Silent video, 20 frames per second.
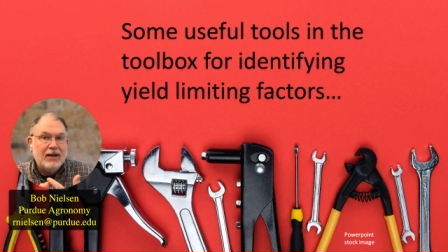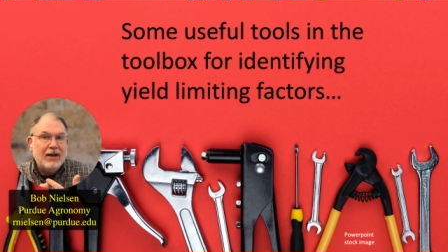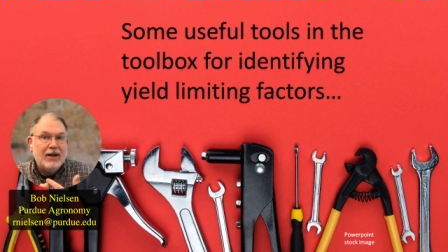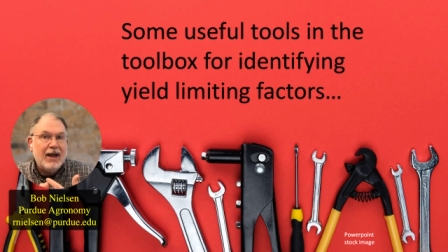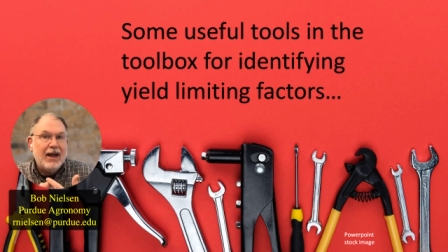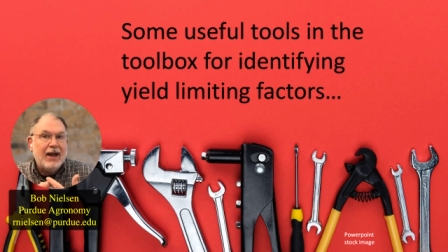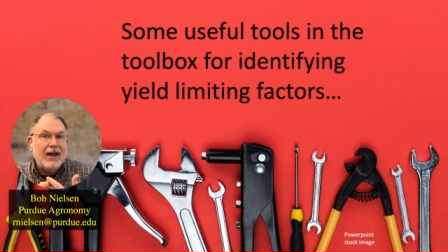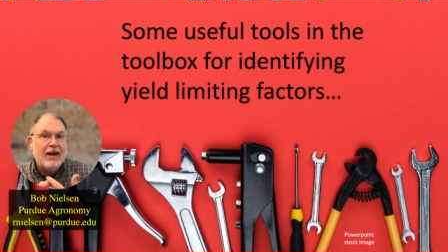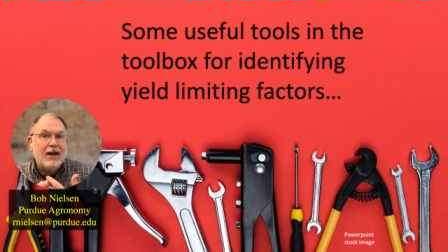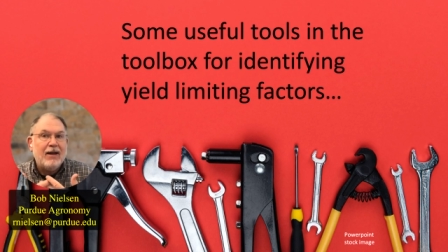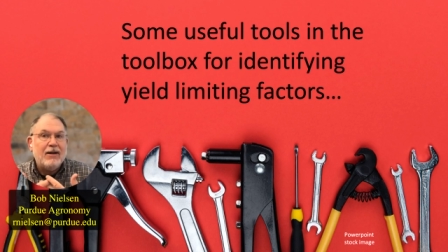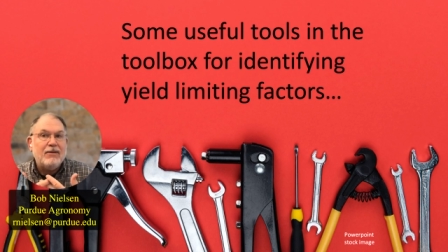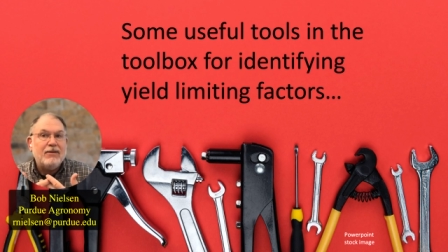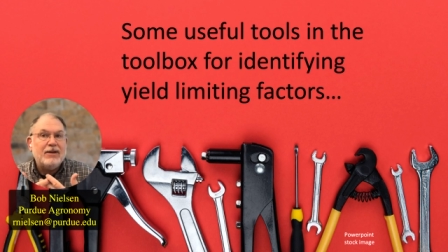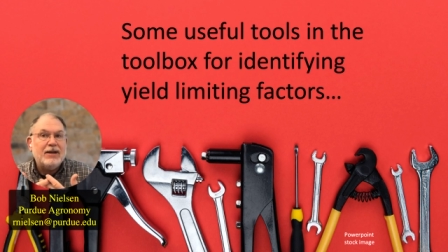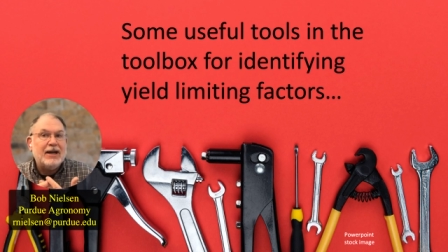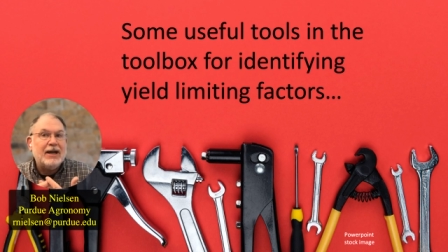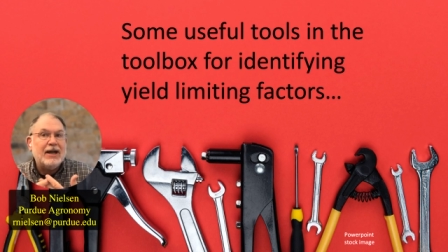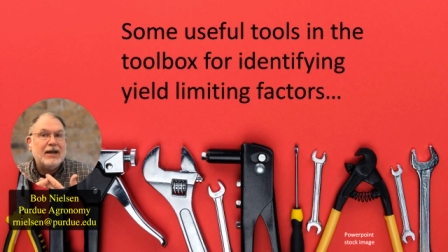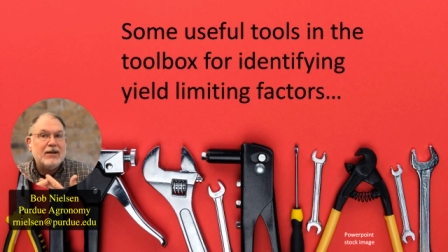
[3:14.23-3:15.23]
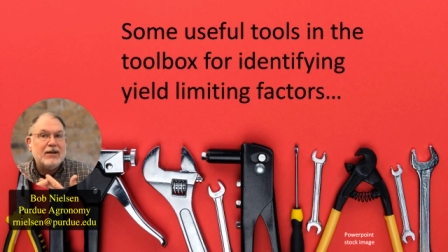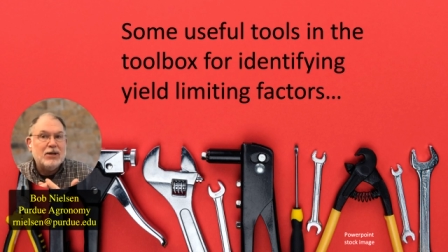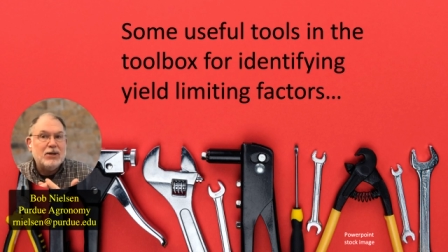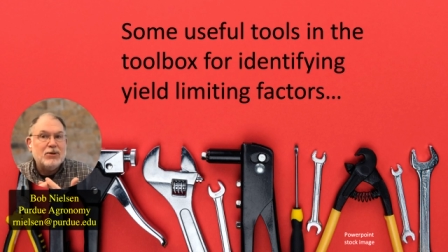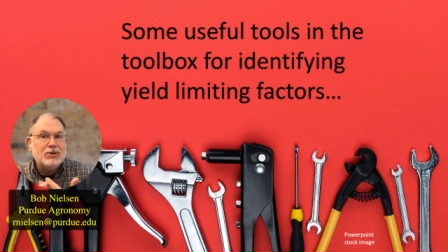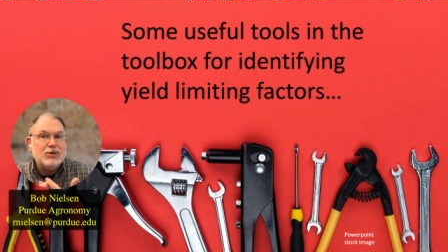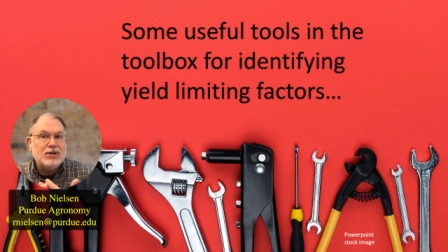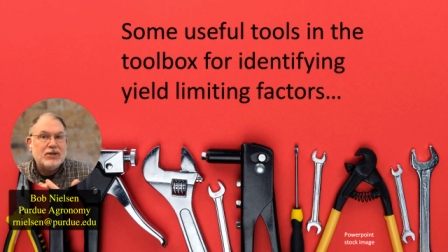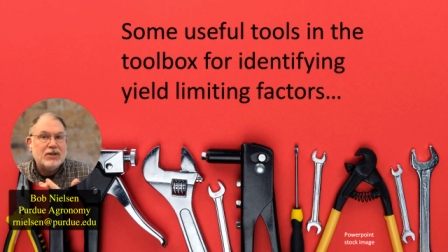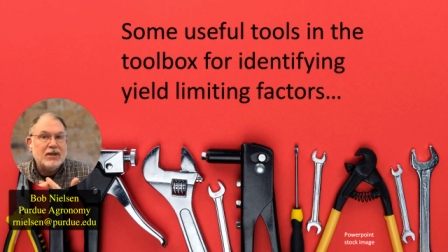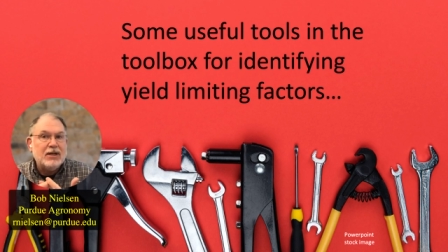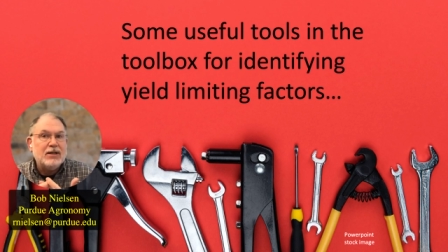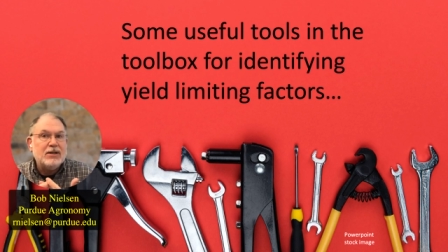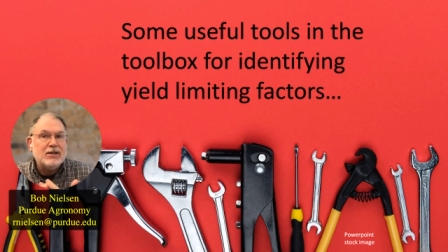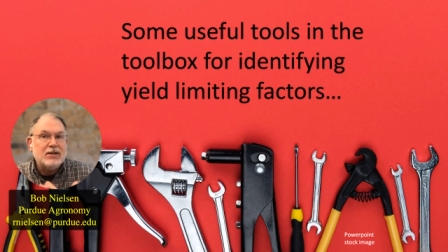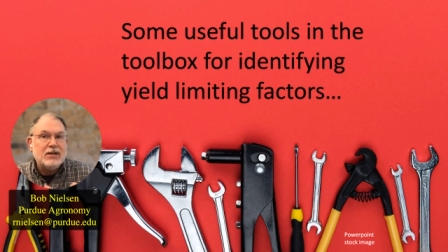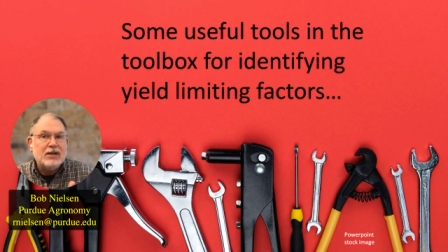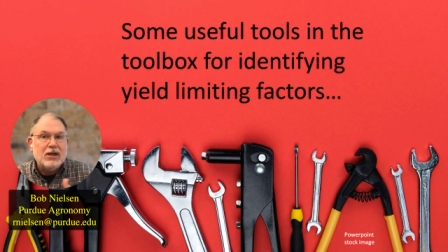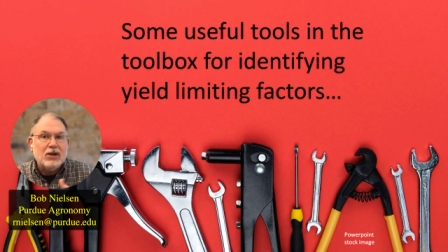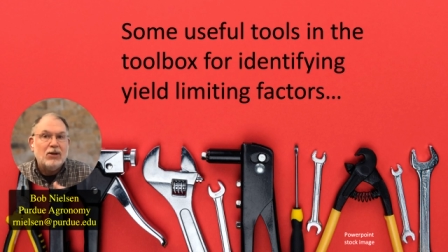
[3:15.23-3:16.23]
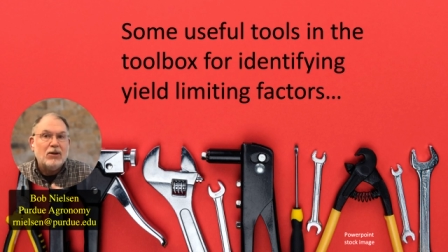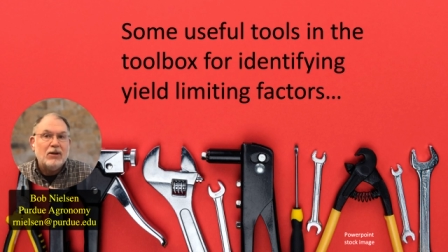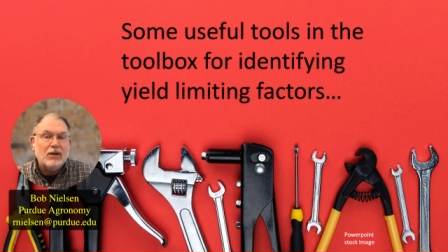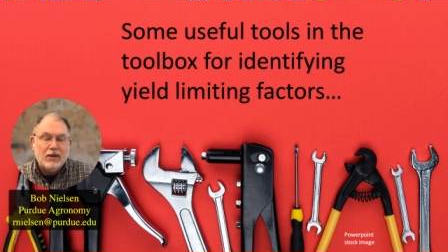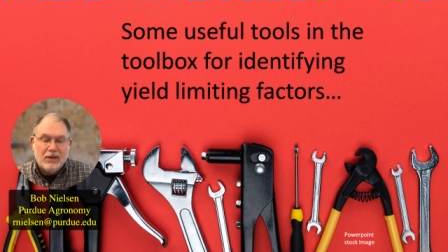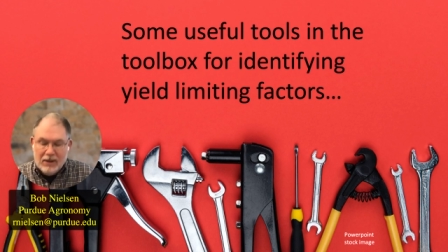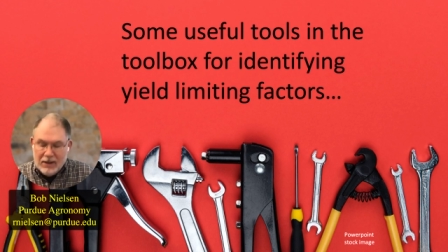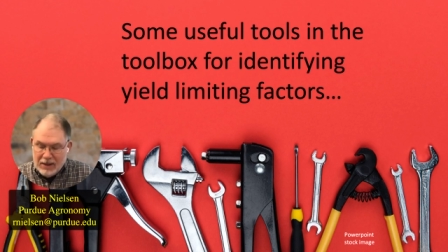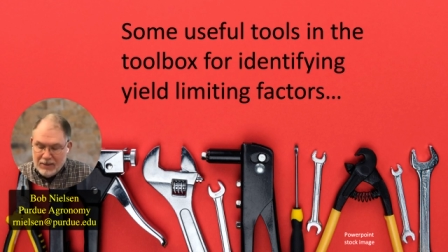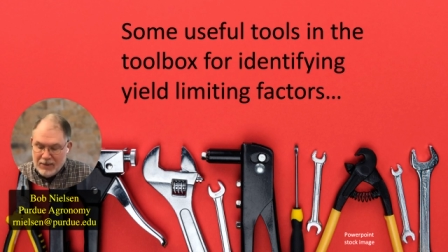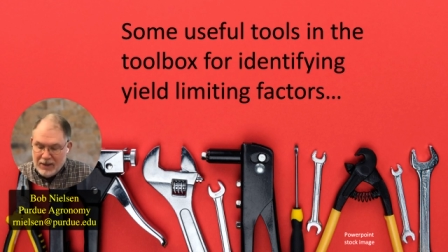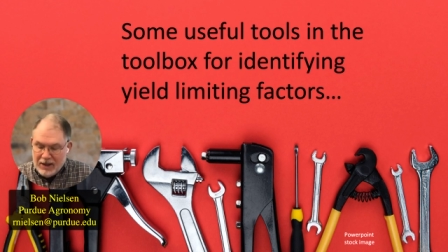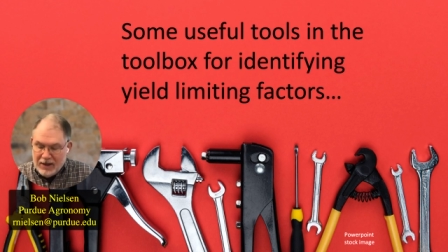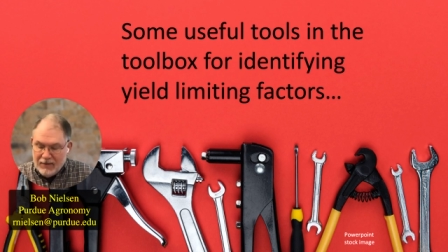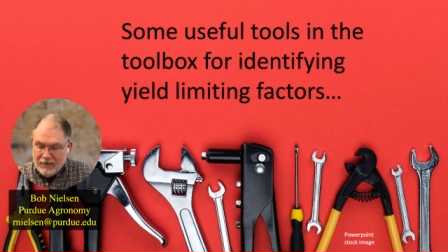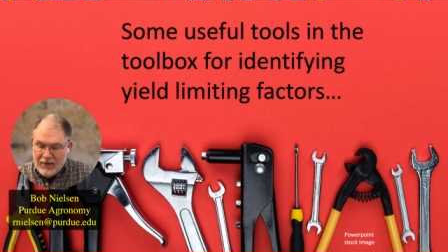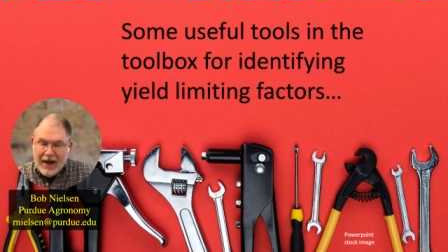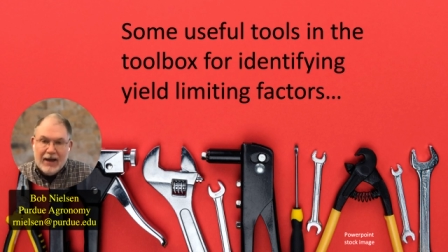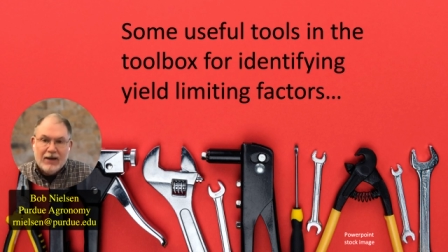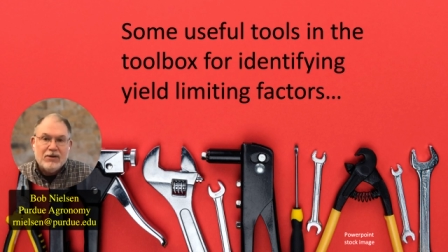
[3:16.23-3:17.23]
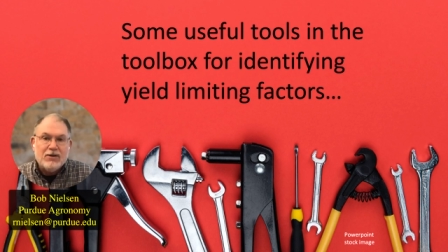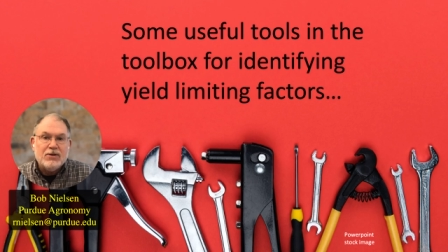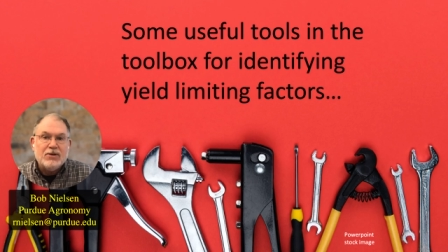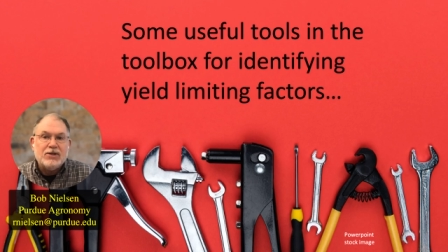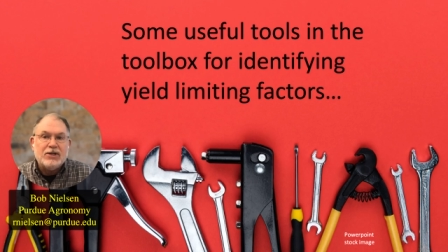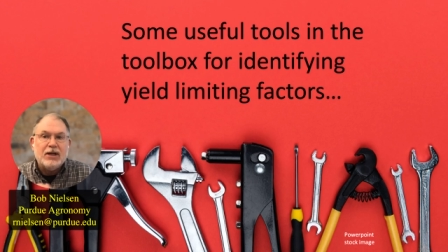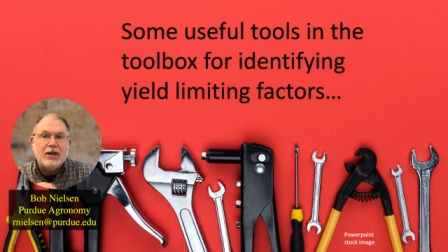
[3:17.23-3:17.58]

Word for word: and diagnose these yield limiting factors.